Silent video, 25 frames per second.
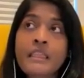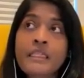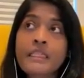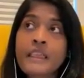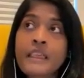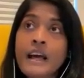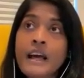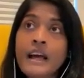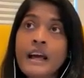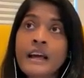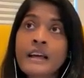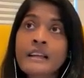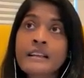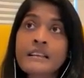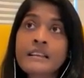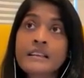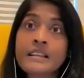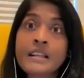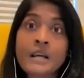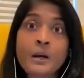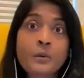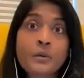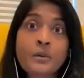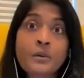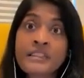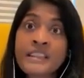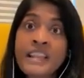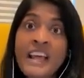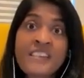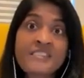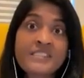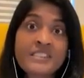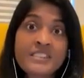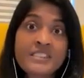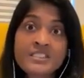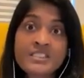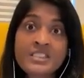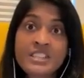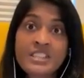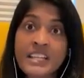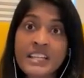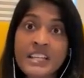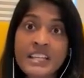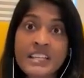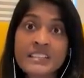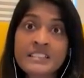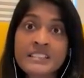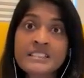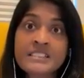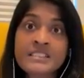that they will never
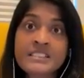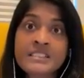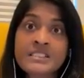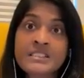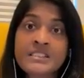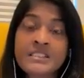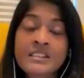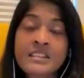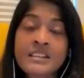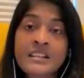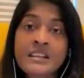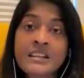change,